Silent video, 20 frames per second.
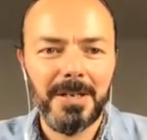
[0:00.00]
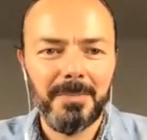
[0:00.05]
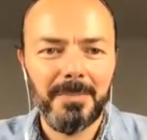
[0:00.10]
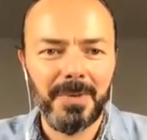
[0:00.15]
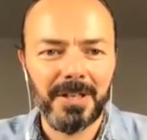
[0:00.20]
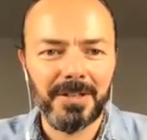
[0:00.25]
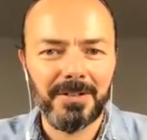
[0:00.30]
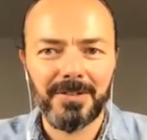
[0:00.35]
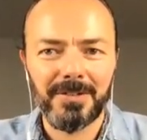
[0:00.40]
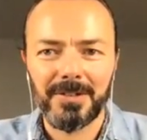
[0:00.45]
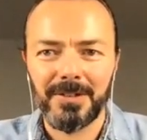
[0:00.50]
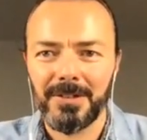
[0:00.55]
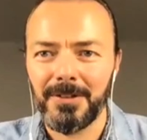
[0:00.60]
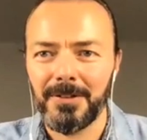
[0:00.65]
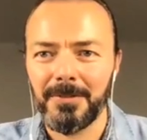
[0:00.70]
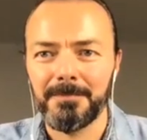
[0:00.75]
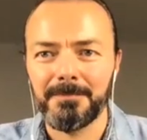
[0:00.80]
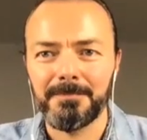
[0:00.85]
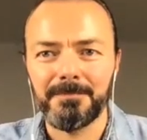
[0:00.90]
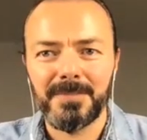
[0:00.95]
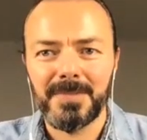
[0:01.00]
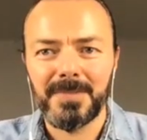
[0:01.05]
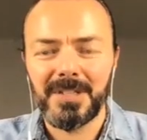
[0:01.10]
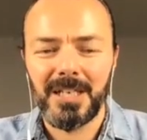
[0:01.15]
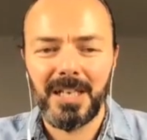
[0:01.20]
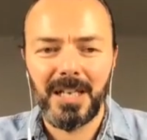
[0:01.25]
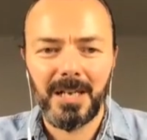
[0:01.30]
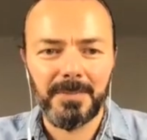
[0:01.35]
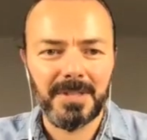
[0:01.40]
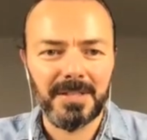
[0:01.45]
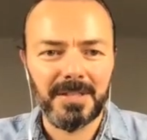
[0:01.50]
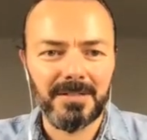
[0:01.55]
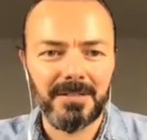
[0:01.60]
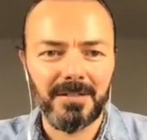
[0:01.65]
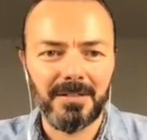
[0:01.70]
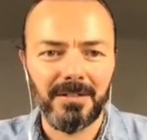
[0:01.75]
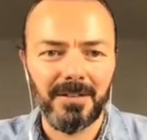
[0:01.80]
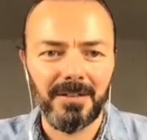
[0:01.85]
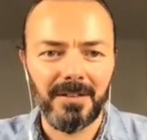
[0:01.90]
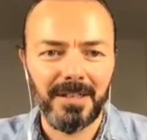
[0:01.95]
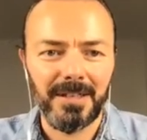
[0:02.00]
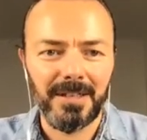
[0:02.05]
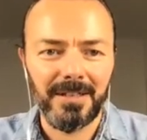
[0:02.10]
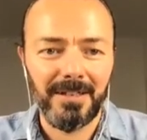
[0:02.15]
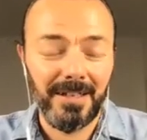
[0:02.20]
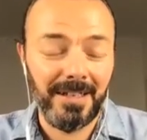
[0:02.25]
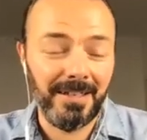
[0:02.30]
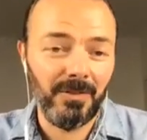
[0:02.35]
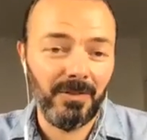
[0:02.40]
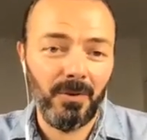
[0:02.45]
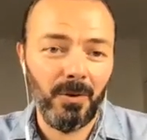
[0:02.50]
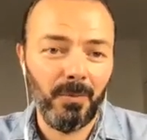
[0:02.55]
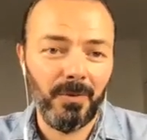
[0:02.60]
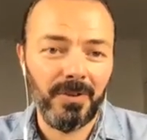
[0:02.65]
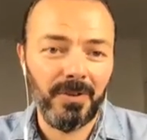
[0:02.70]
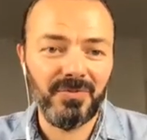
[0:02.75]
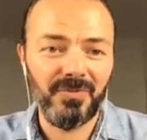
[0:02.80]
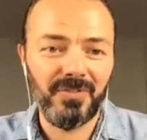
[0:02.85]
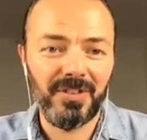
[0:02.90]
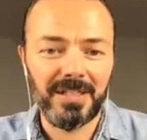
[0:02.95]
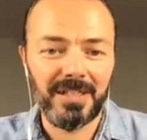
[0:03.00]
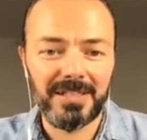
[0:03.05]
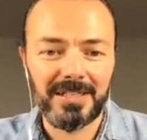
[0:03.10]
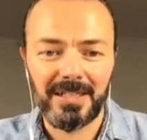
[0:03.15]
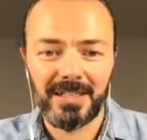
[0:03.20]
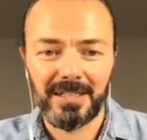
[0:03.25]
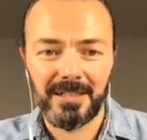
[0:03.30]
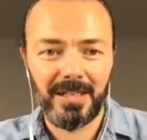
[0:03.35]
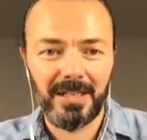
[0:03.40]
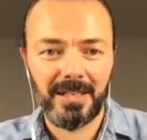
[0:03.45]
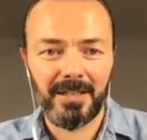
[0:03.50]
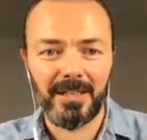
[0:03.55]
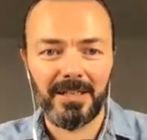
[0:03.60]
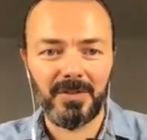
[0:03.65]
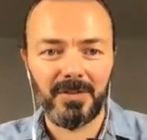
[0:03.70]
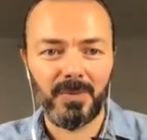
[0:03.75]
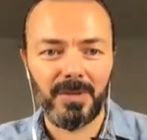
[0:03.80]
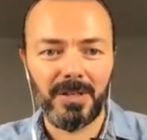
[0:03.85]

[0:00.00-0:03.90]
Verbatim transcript: but um, Lamy still and always feels like, like, this,